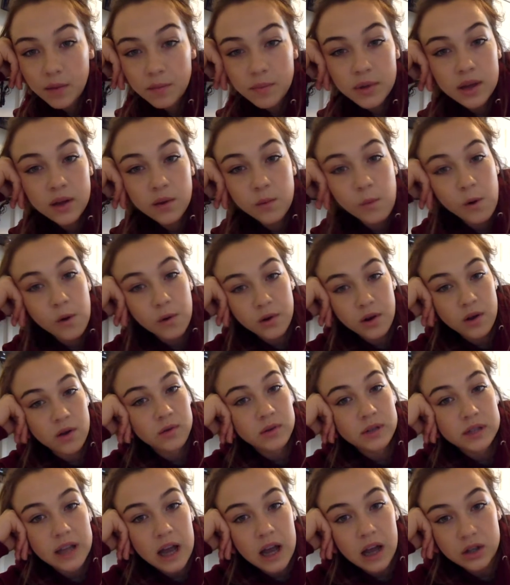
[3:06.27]
Being well known
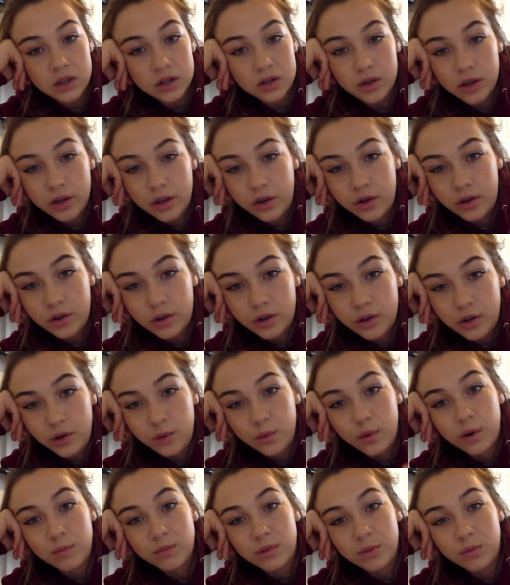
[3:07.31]
is actually good. You
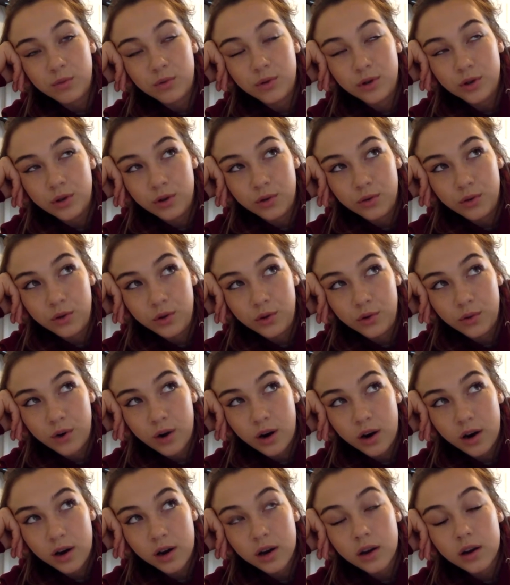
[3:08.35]
want people to know who you
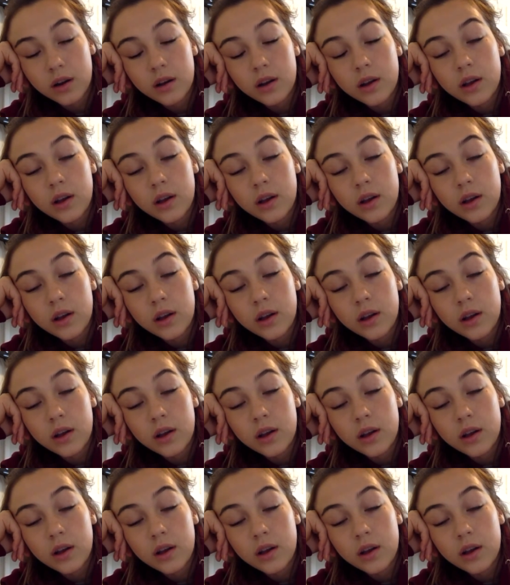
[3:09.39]
are.